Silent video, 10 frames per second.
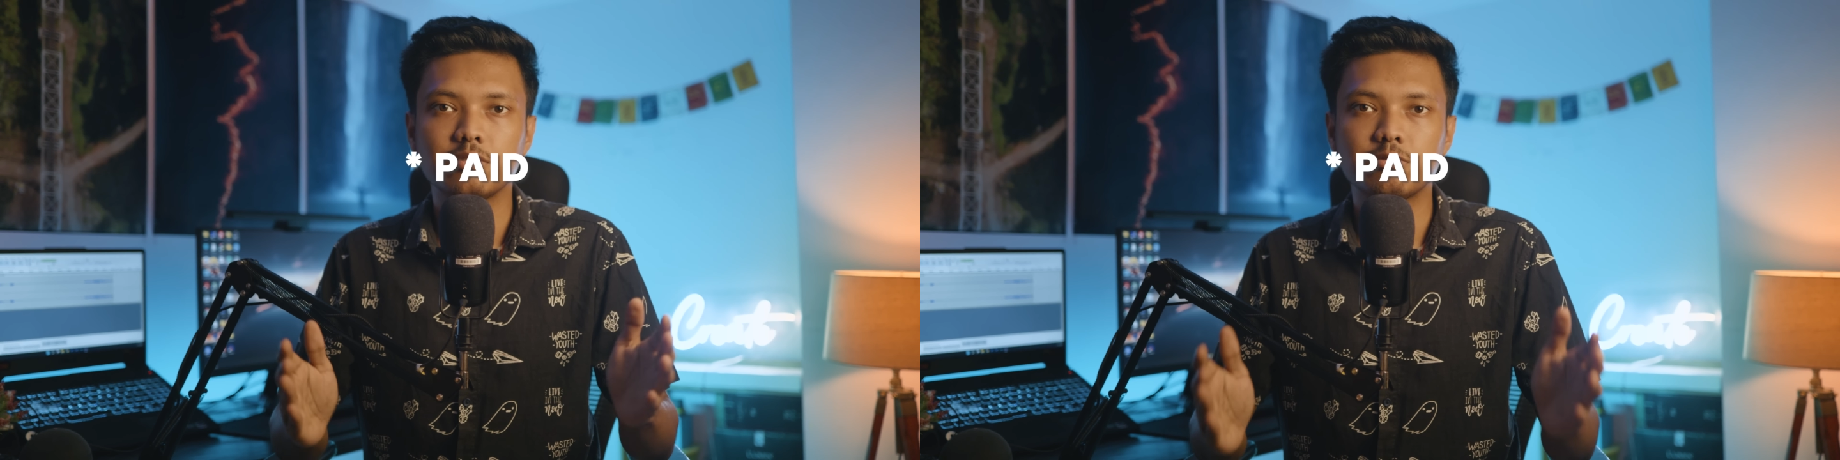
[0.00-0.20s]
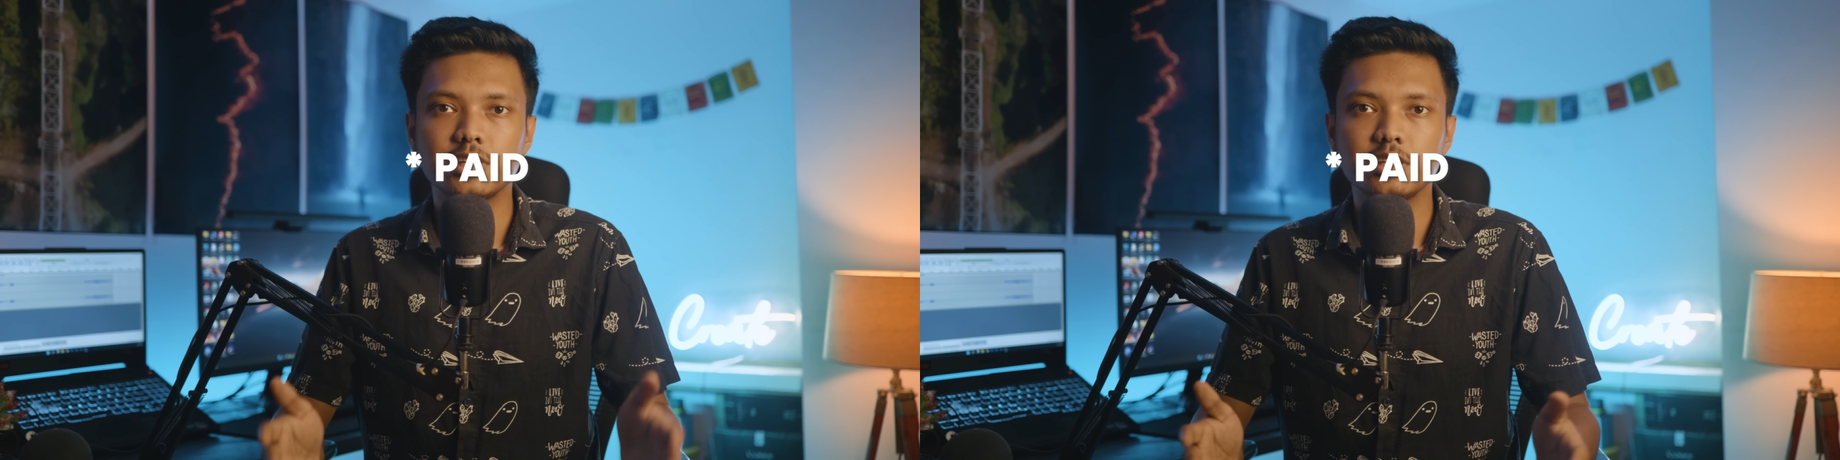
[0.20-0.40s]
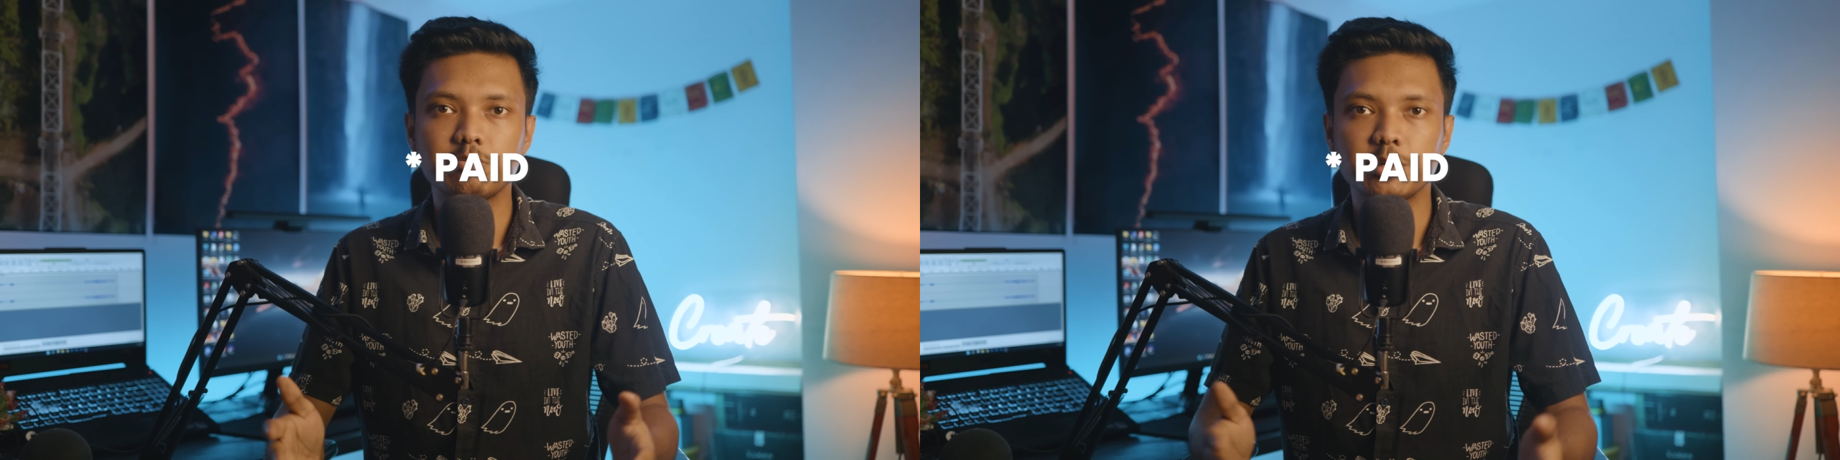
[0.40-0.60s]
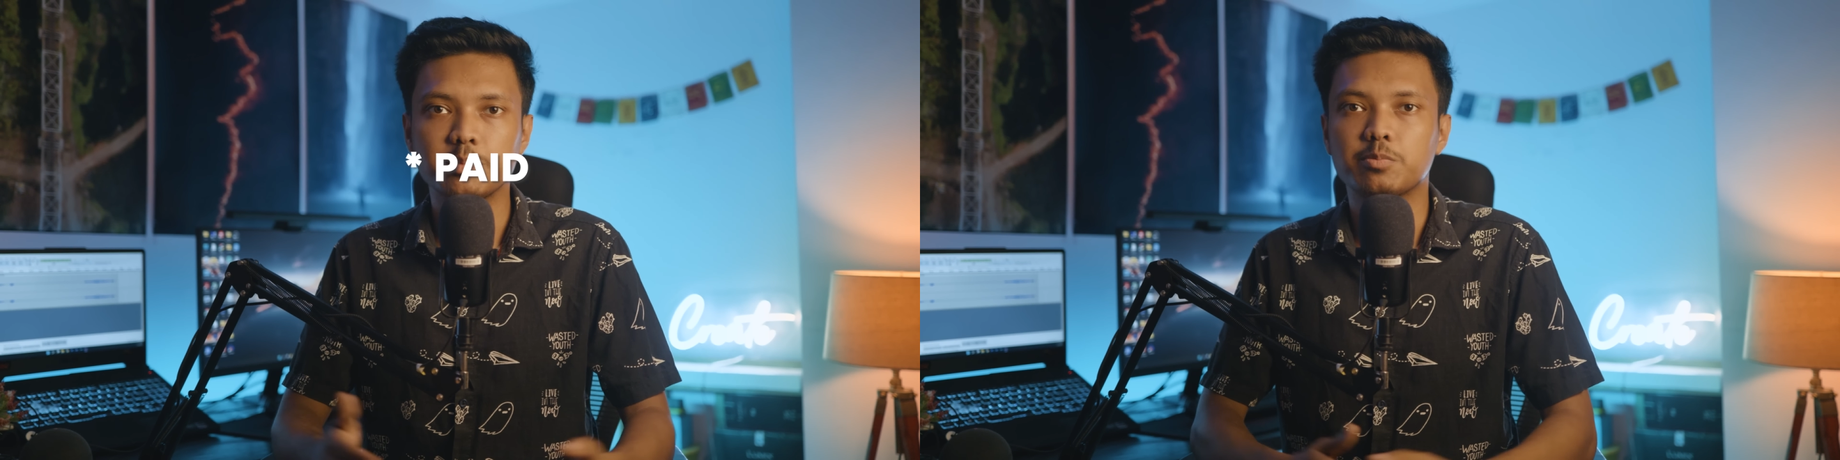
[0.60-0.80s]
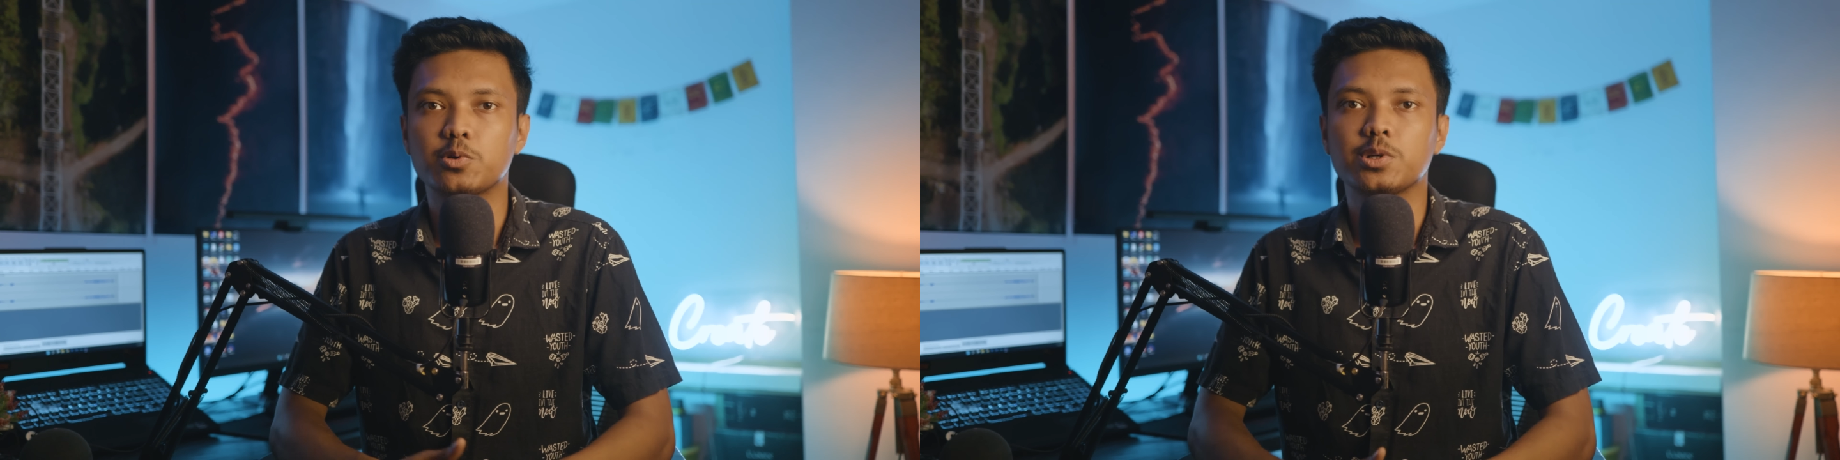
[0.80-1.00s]
free
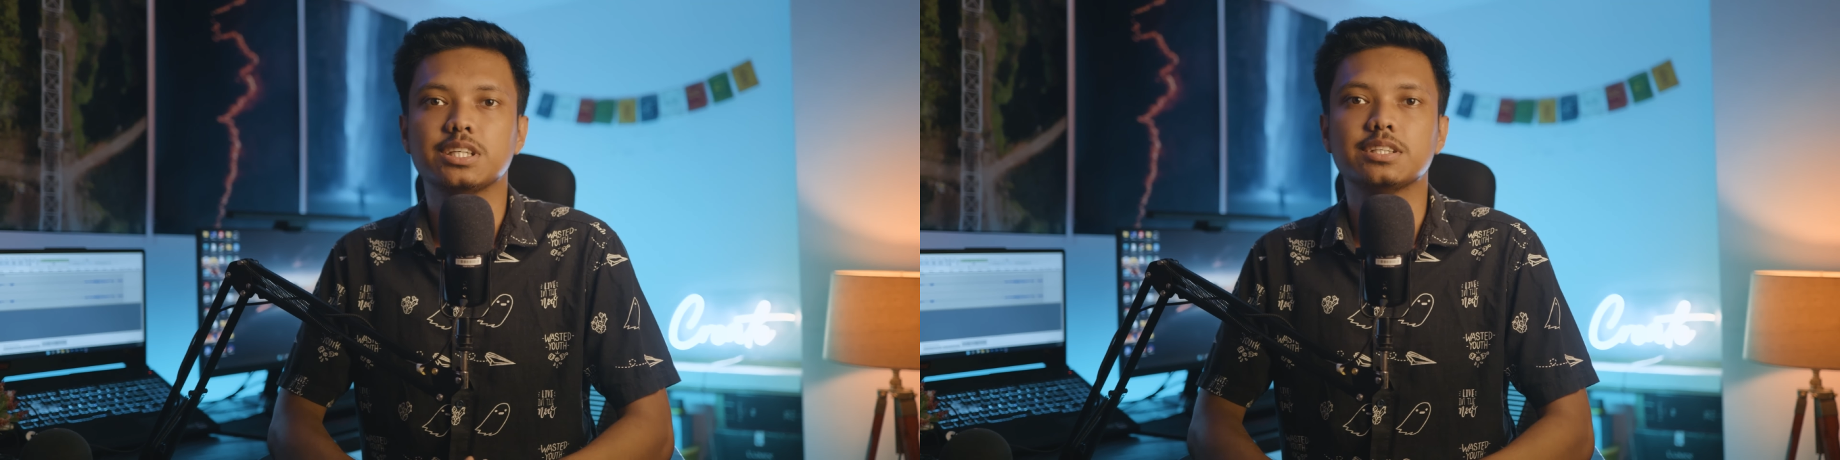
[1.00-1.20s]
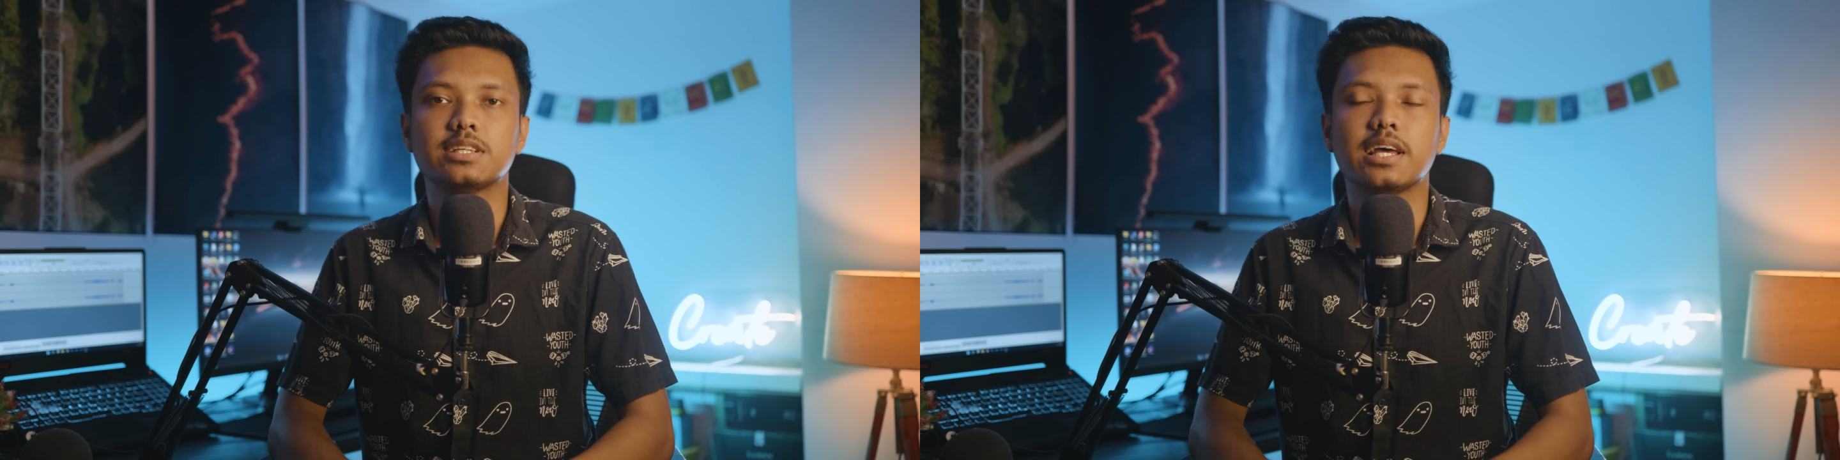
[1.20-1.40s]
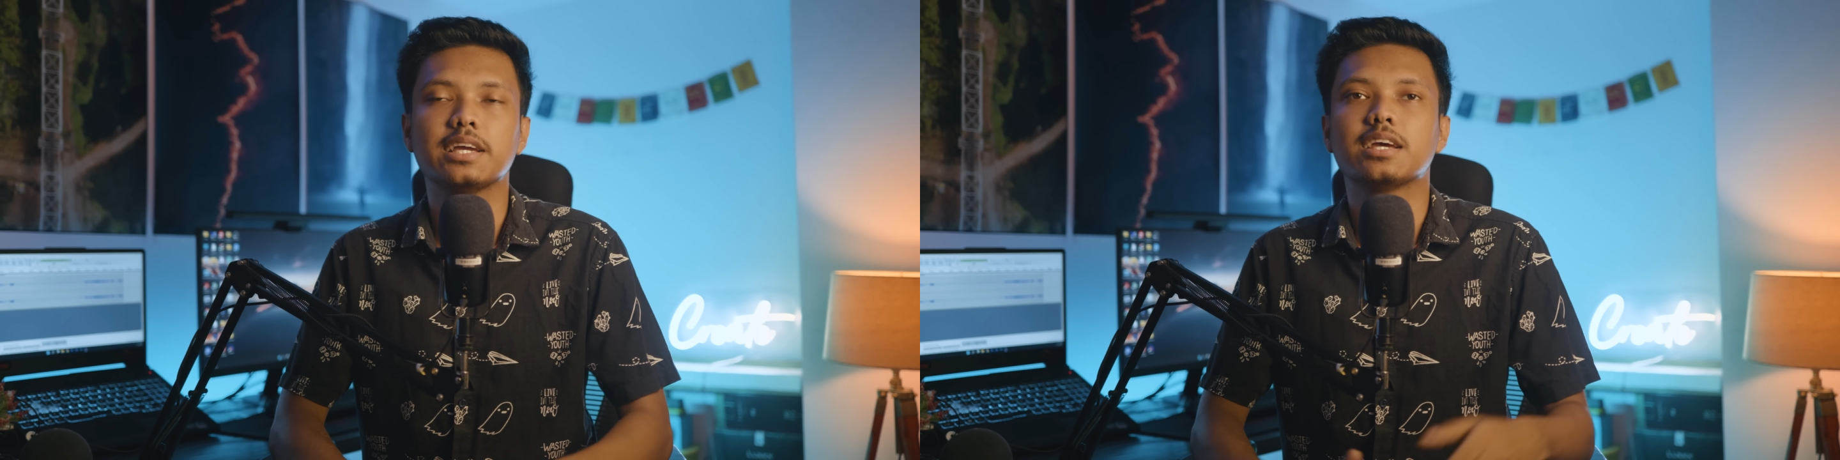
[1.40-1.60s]
Premiere Pro assets like